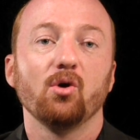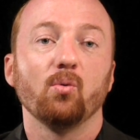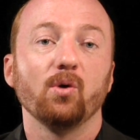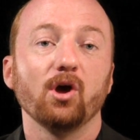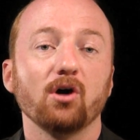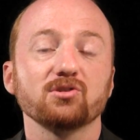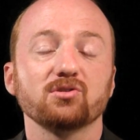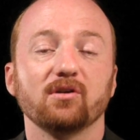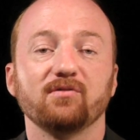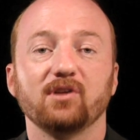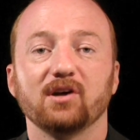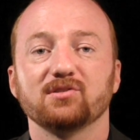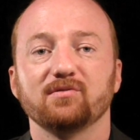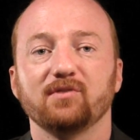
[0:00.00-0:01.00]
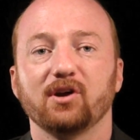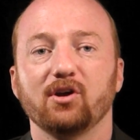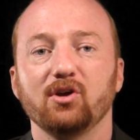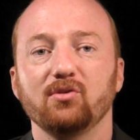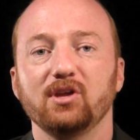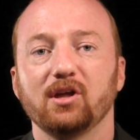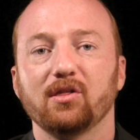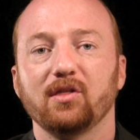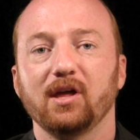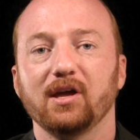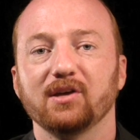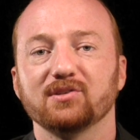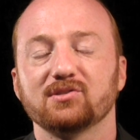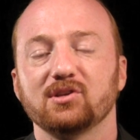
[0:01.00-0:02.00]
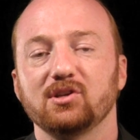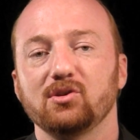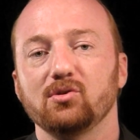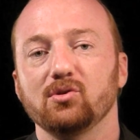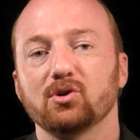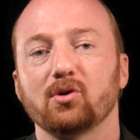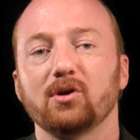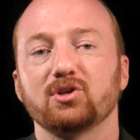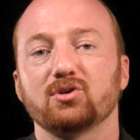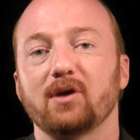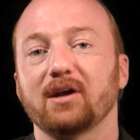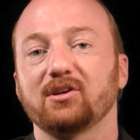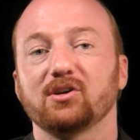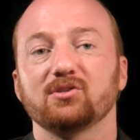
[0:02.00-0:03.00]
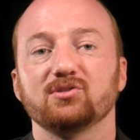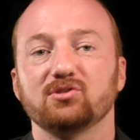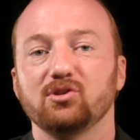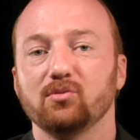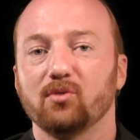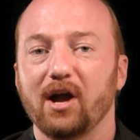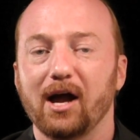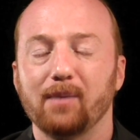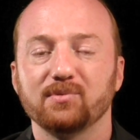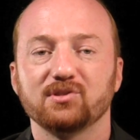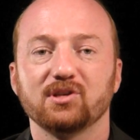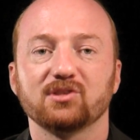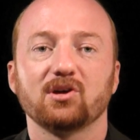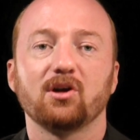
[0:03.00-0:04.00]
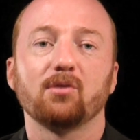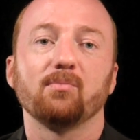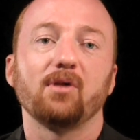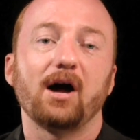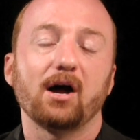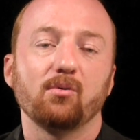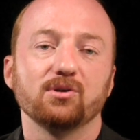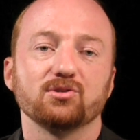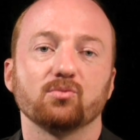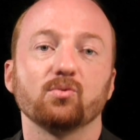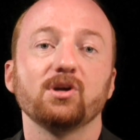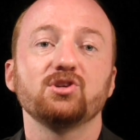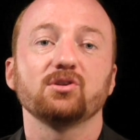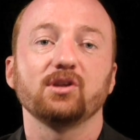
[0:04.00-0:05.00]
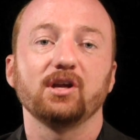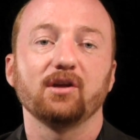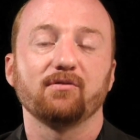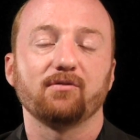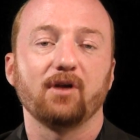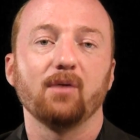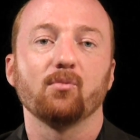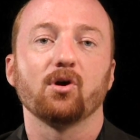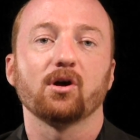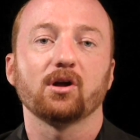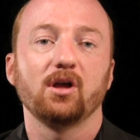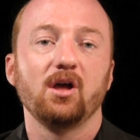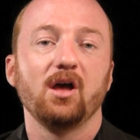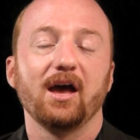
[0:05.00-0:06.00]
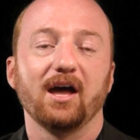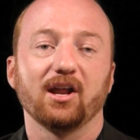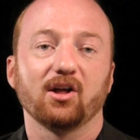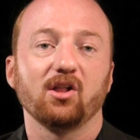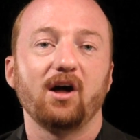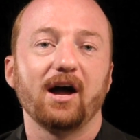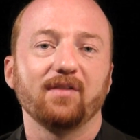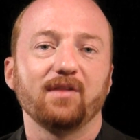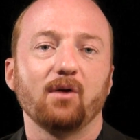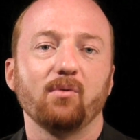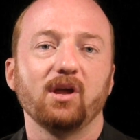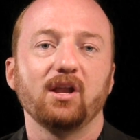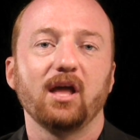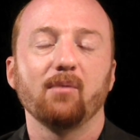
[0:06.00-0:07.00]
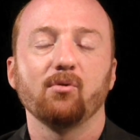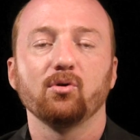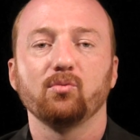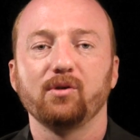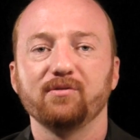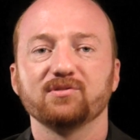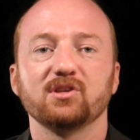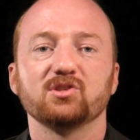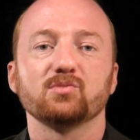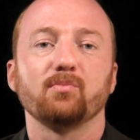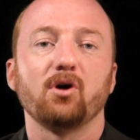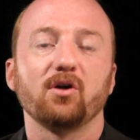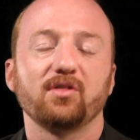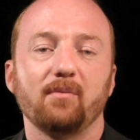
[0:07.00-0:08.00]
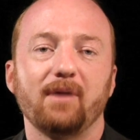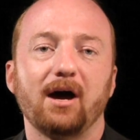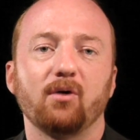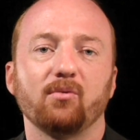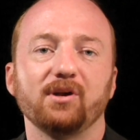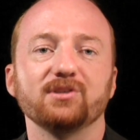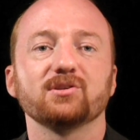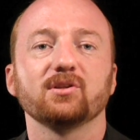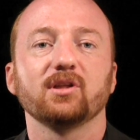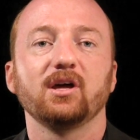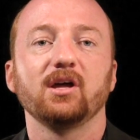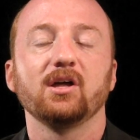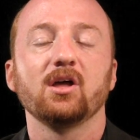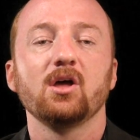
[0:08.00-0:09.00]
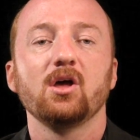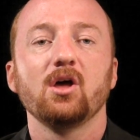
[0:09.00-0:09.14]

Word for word: We also have done some very unique things to do direct-to-consumer apps. 600 Block was originally a framework and a client that we enabled. We've since bought them out recently.